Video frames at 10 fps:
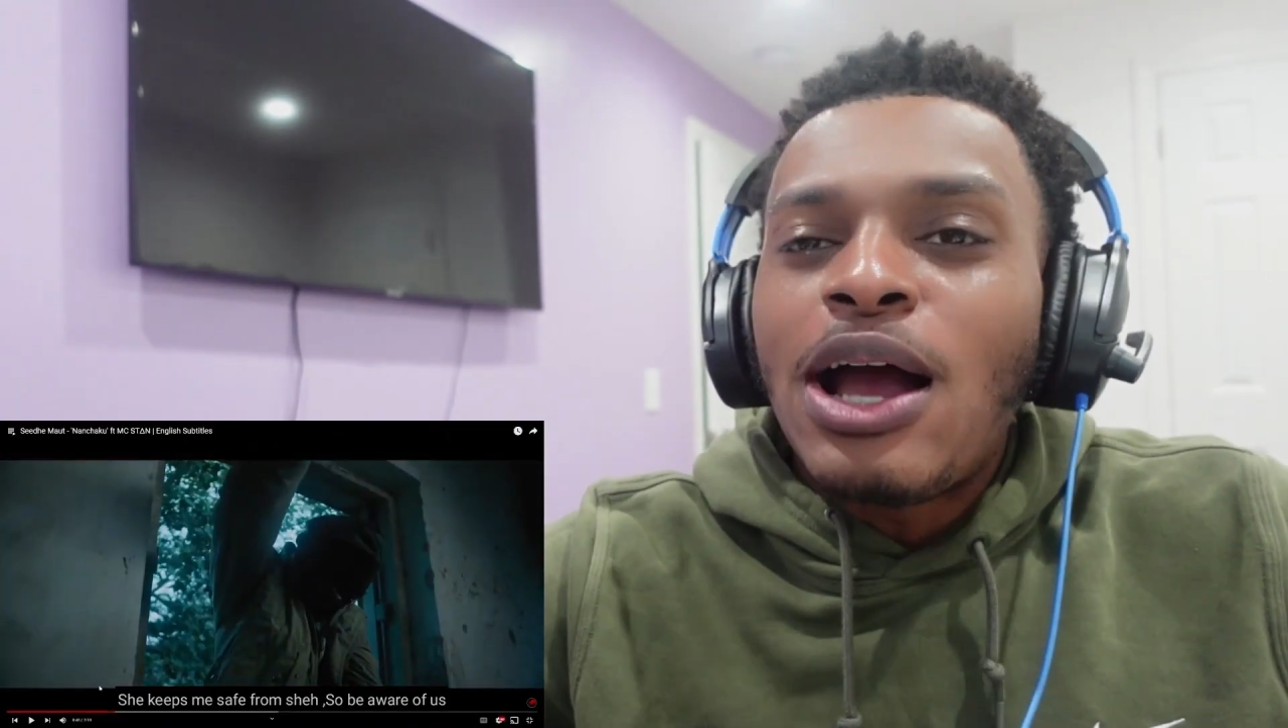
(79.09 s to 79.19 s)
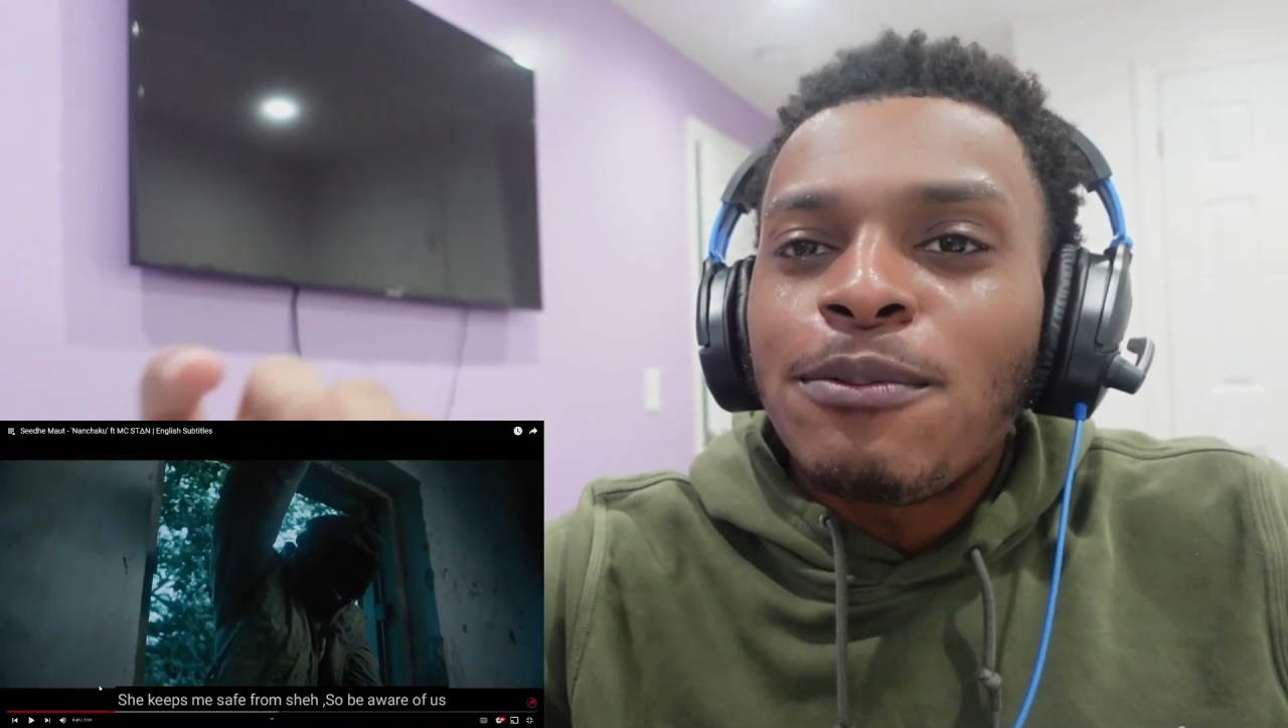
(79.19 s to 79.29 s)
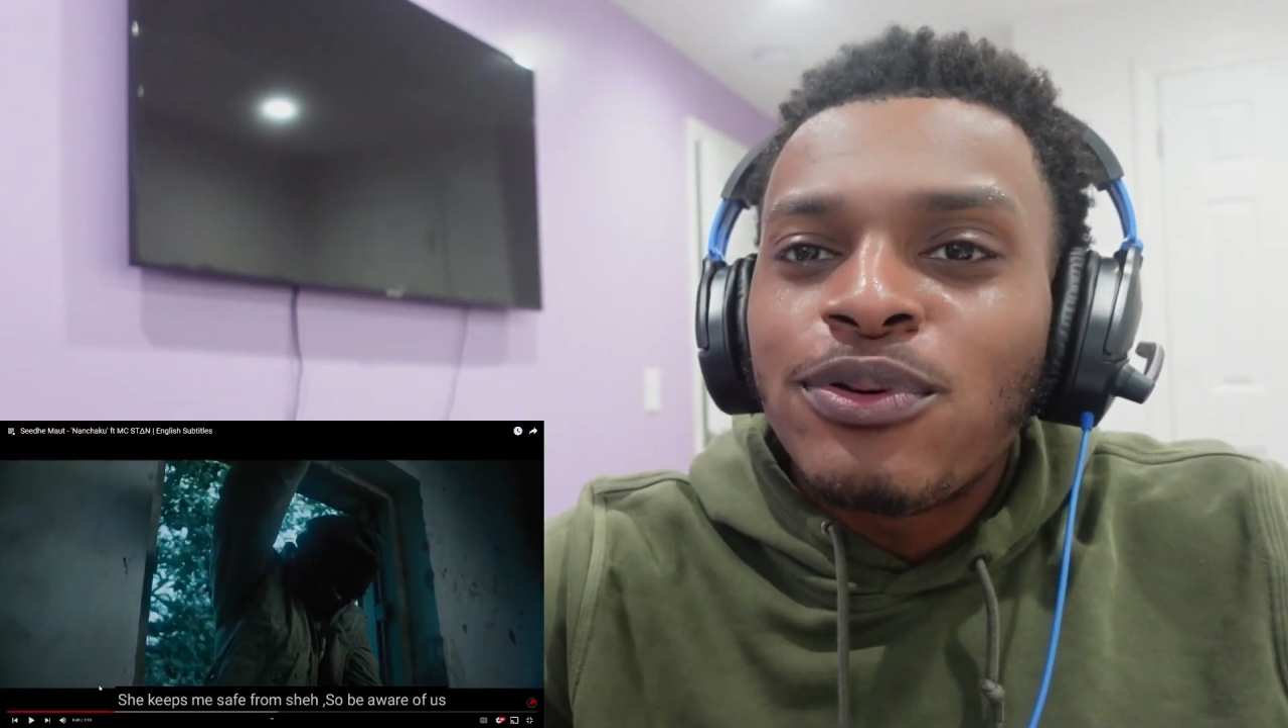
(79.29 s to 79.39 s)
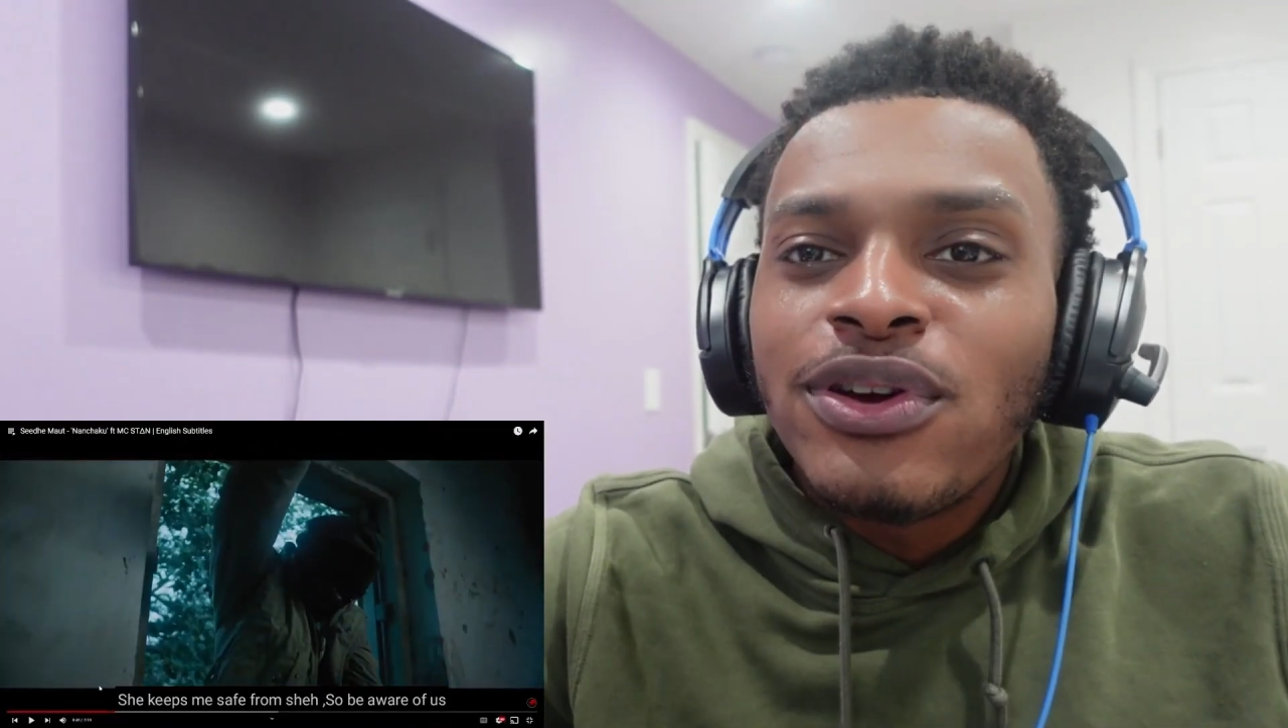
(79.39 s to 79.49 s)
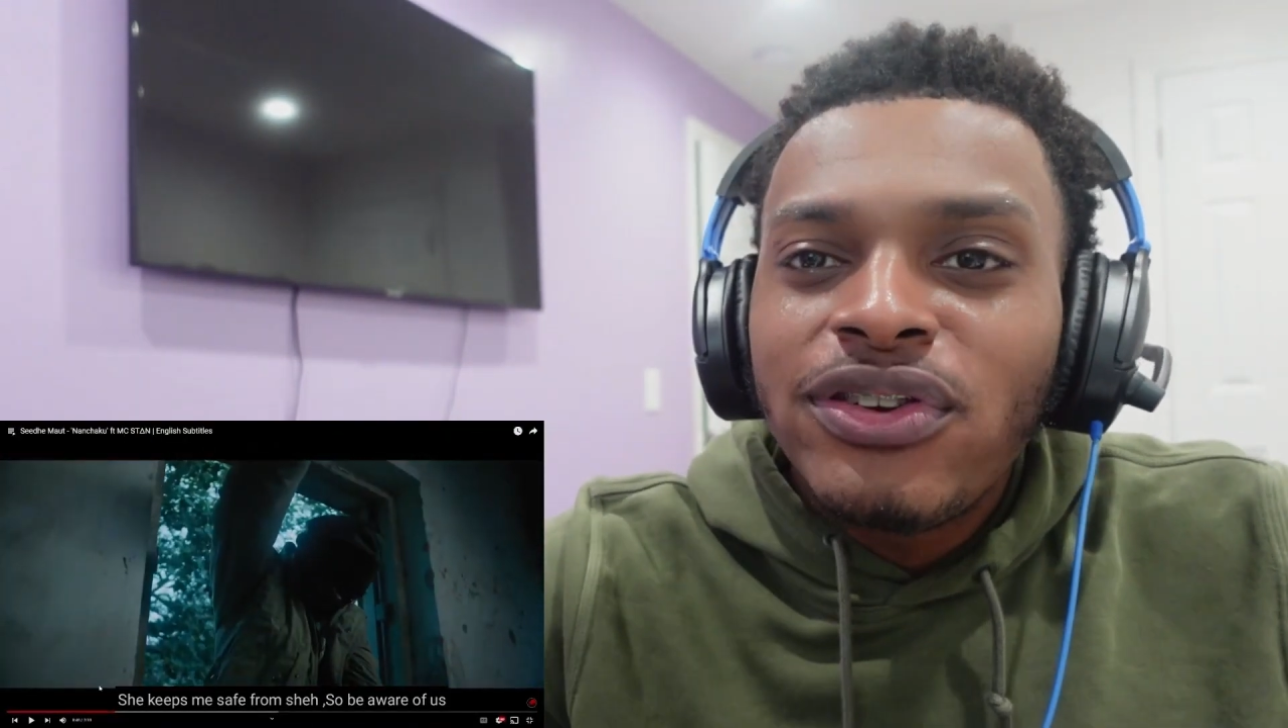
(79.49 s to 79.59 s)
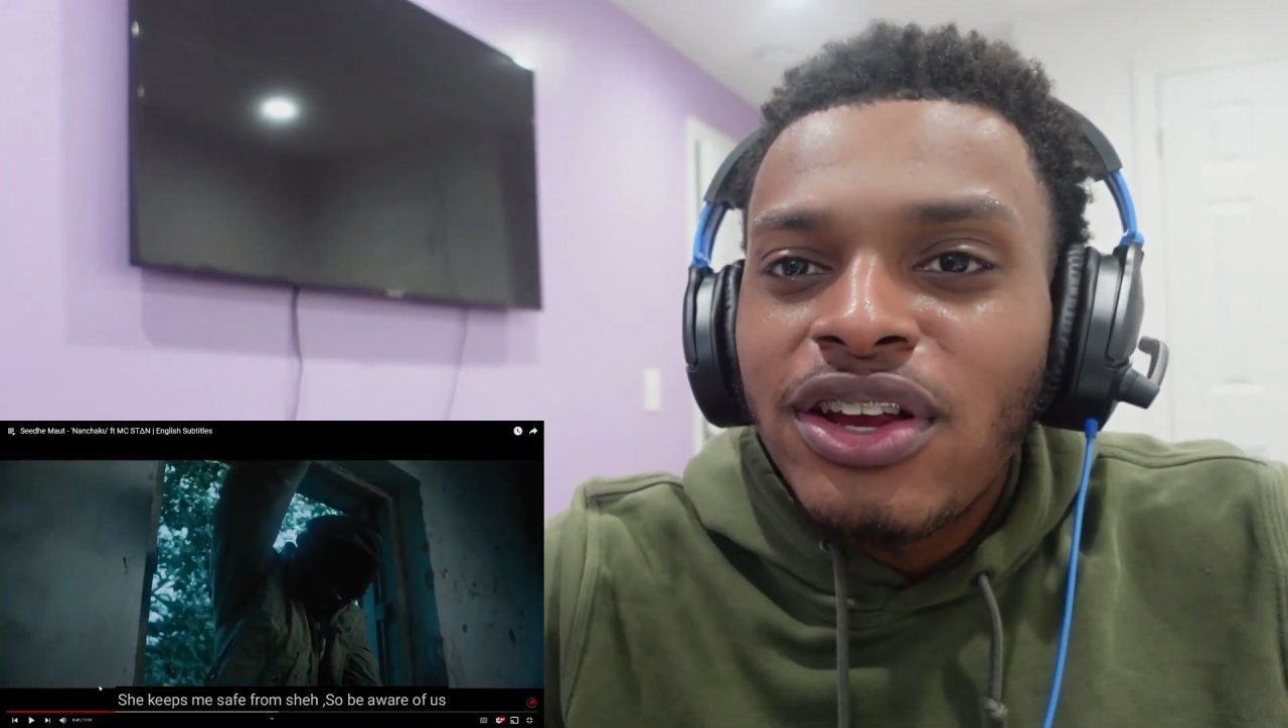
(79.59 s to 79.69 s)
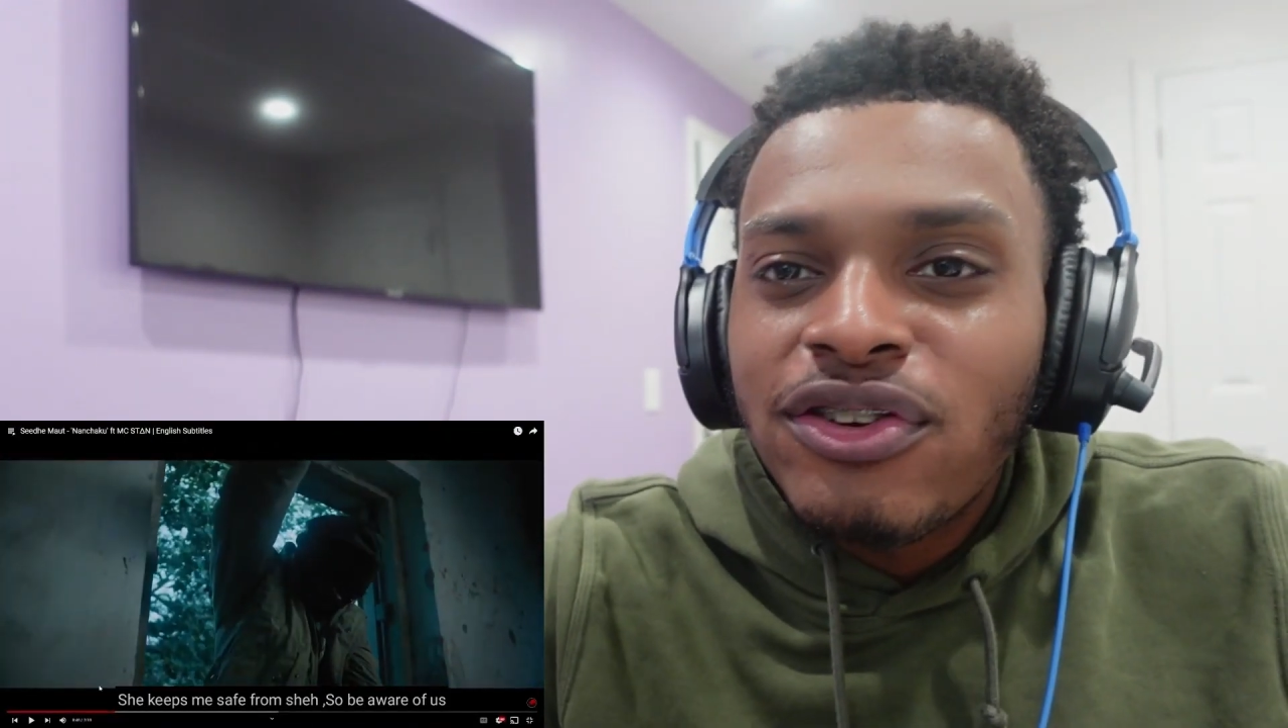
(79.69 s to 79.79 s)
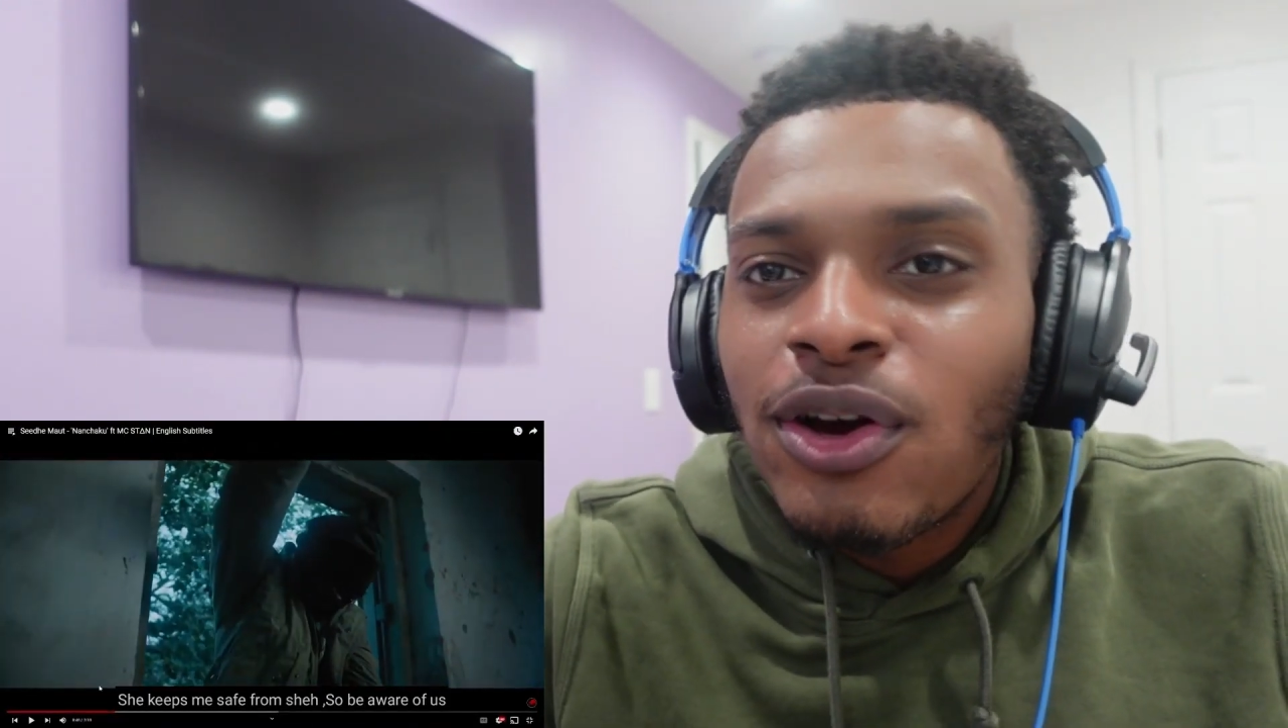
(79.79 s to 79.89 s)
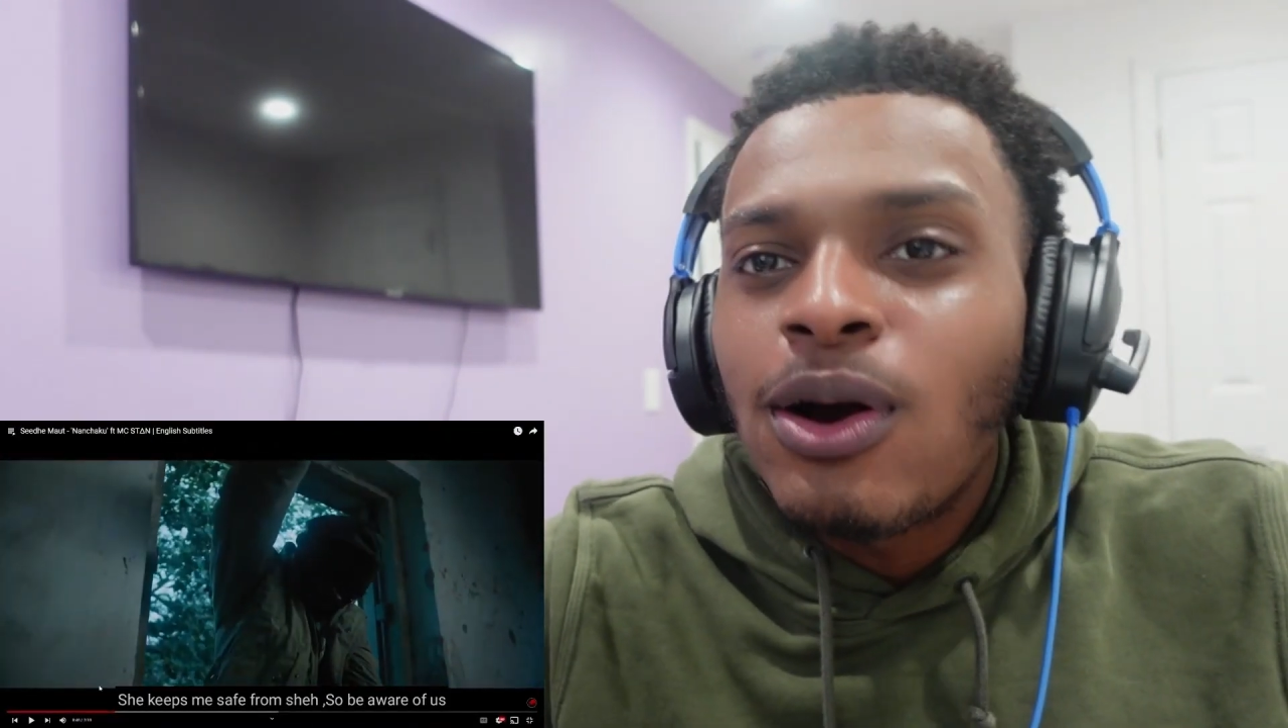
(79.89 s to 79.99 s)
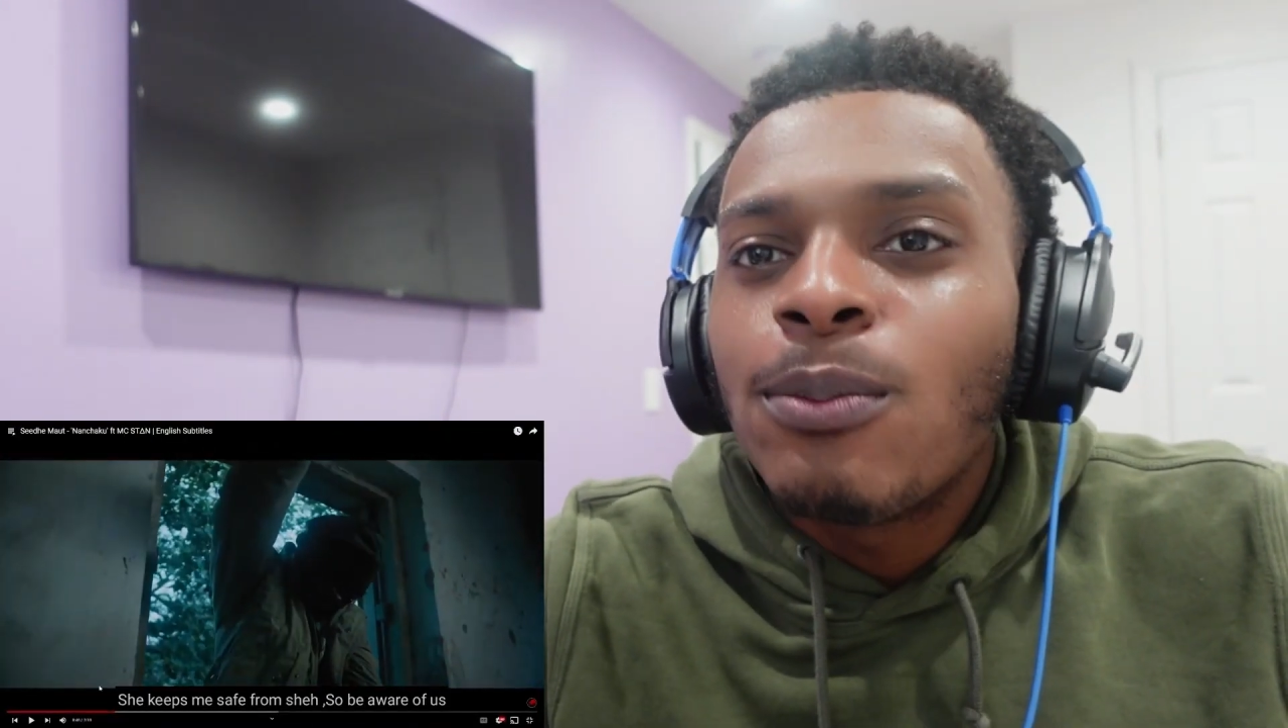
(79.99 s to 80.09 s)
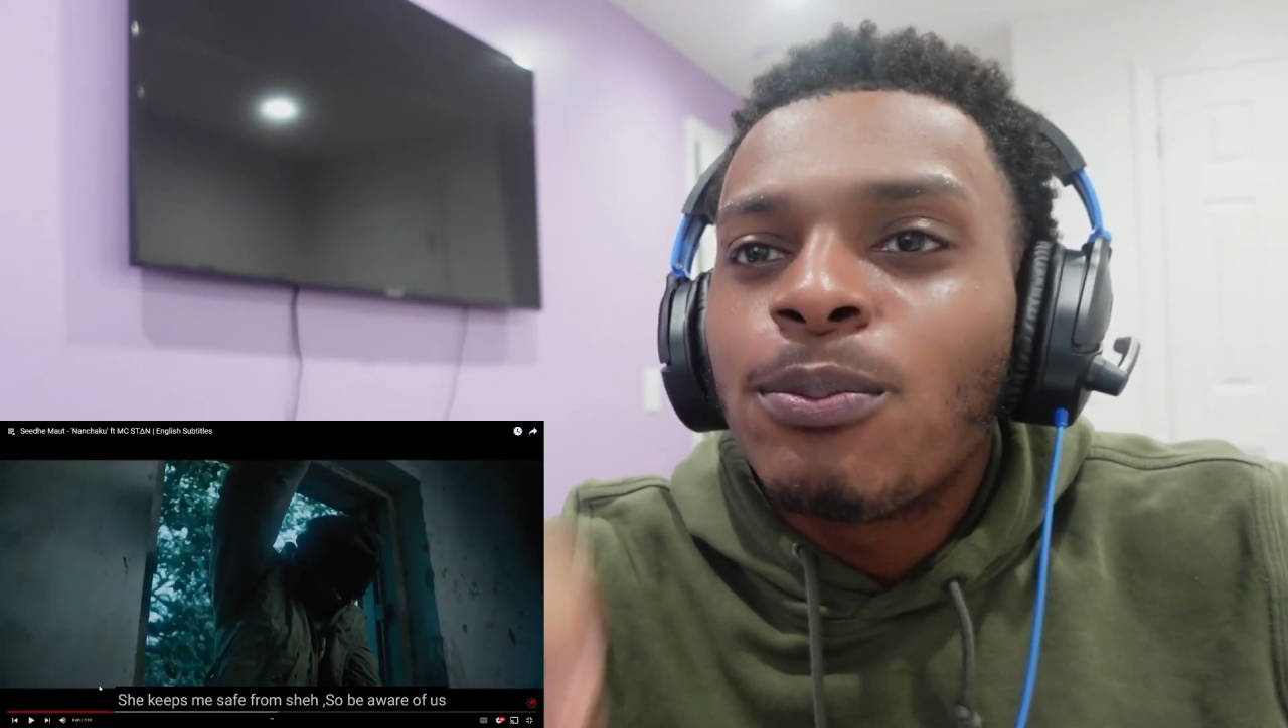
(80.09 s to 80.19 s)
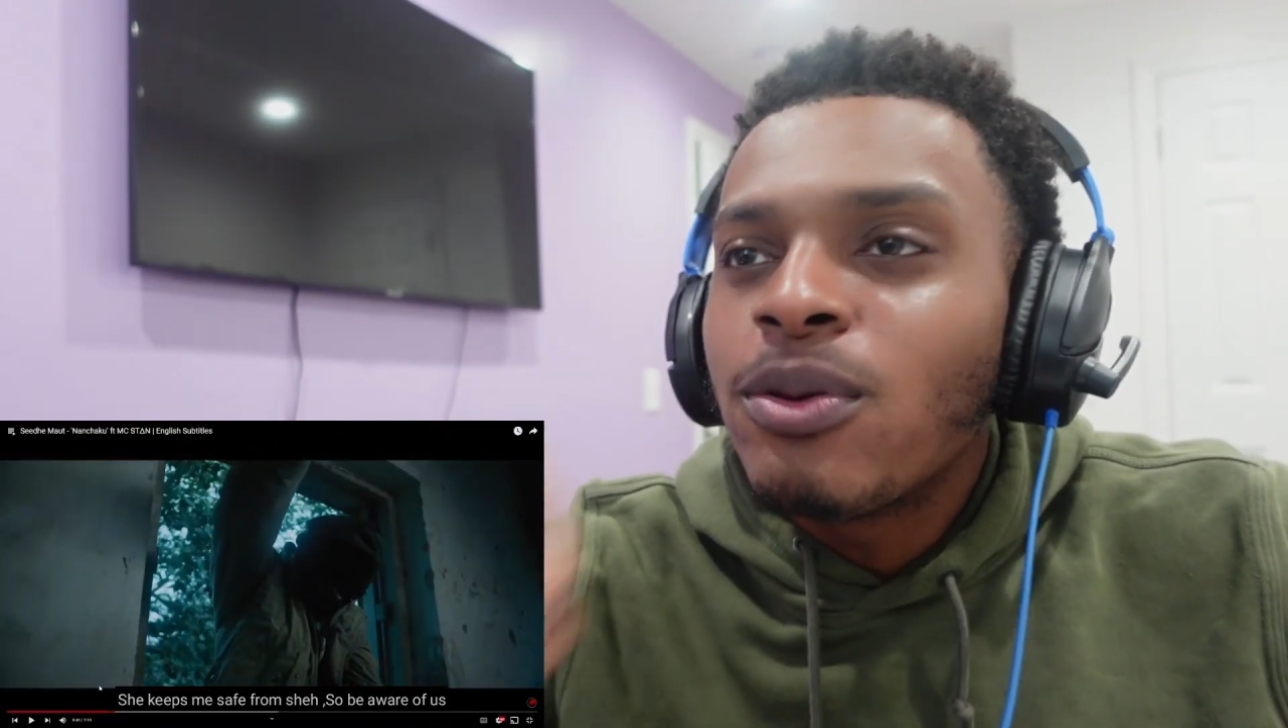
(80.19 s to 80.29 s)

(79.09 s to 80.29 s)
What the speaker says: I appreciate y'all